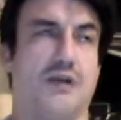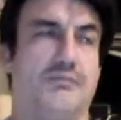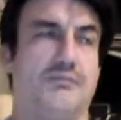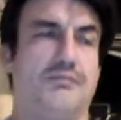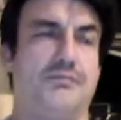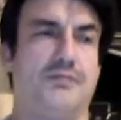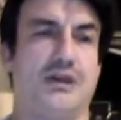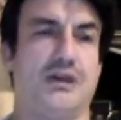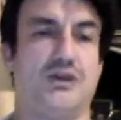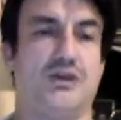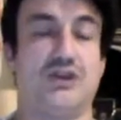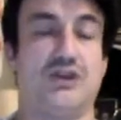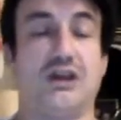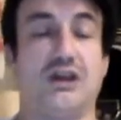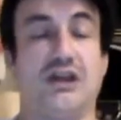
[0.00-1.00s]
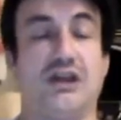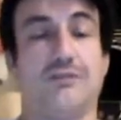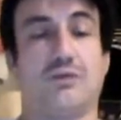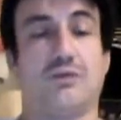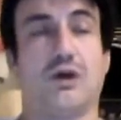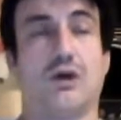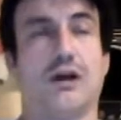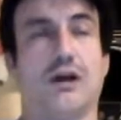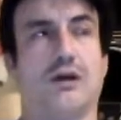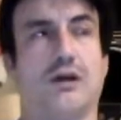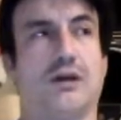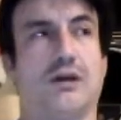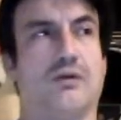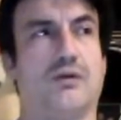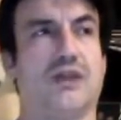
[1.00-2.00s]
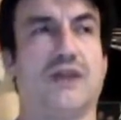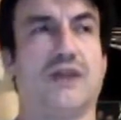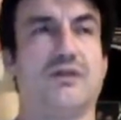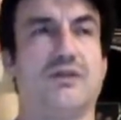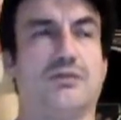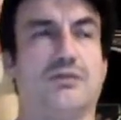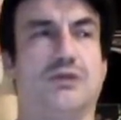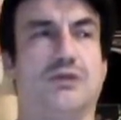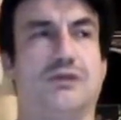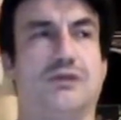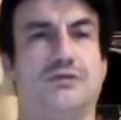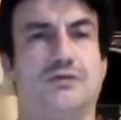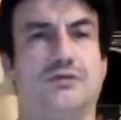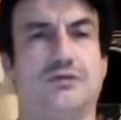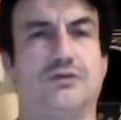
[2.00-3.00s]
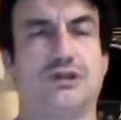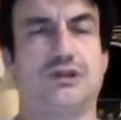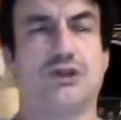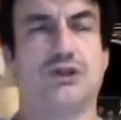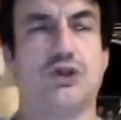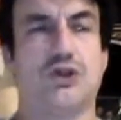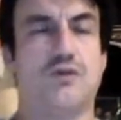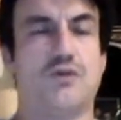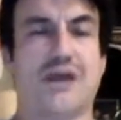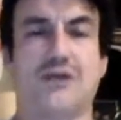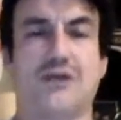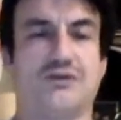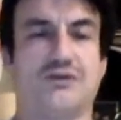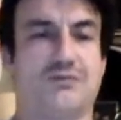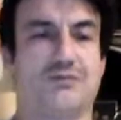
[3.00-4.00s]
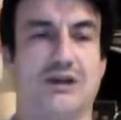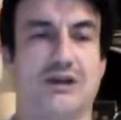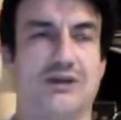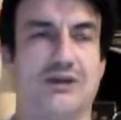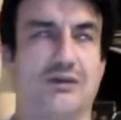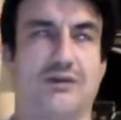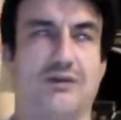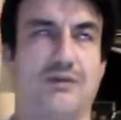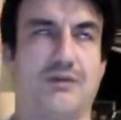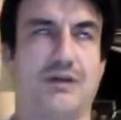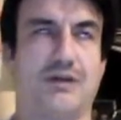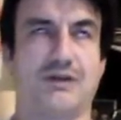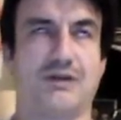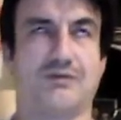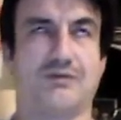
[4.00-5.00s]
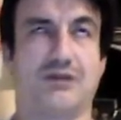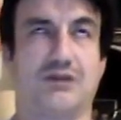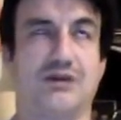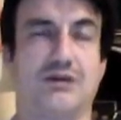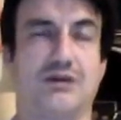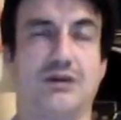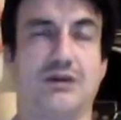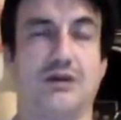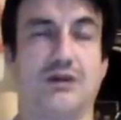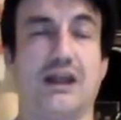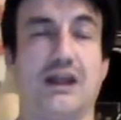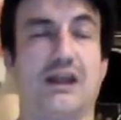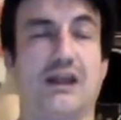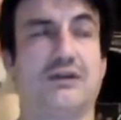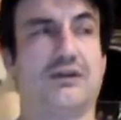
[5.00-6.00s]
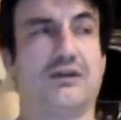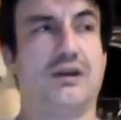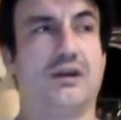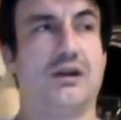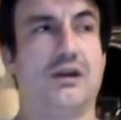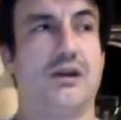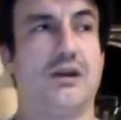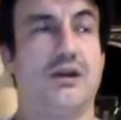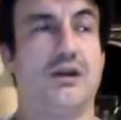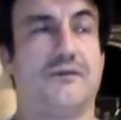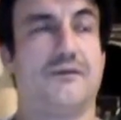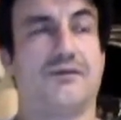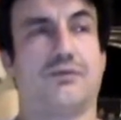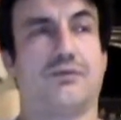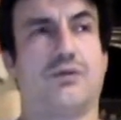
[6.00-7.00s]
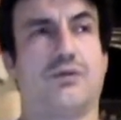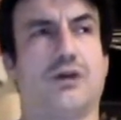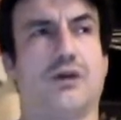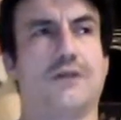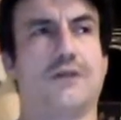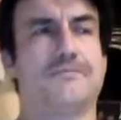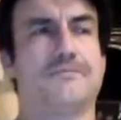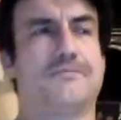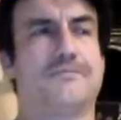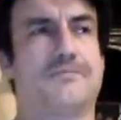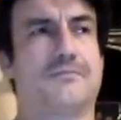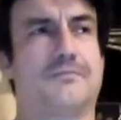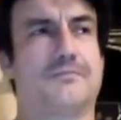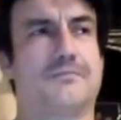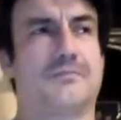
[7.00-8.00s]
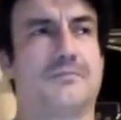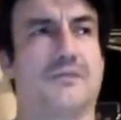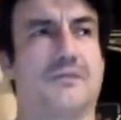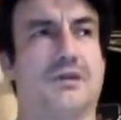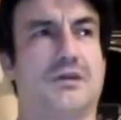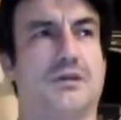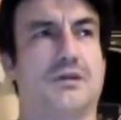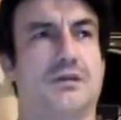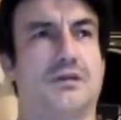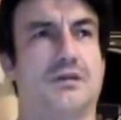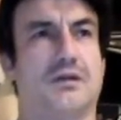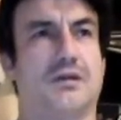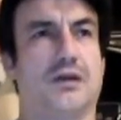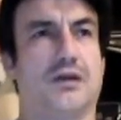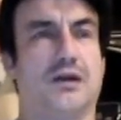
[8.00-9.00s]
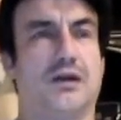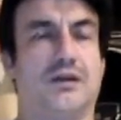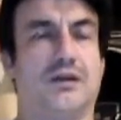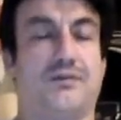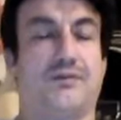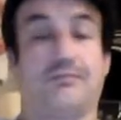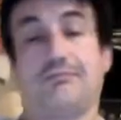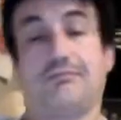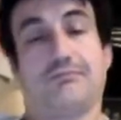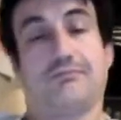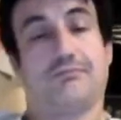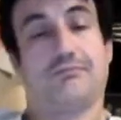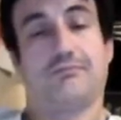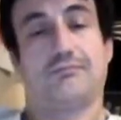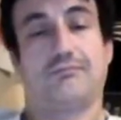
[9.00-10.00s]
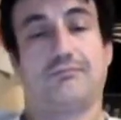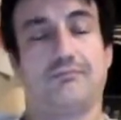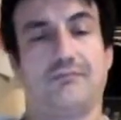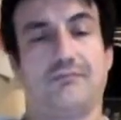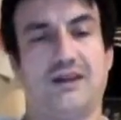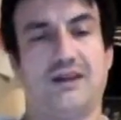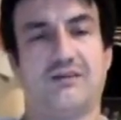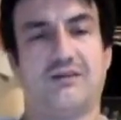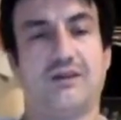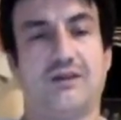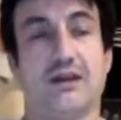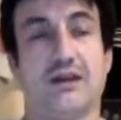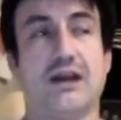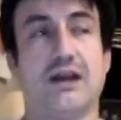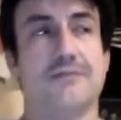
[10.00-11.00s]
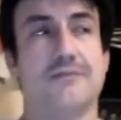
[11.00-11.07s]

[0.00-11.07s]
being chin deep in water and only having to put 2 pounds pressure or 3 pounds pressure on your legs for support, it's easily done.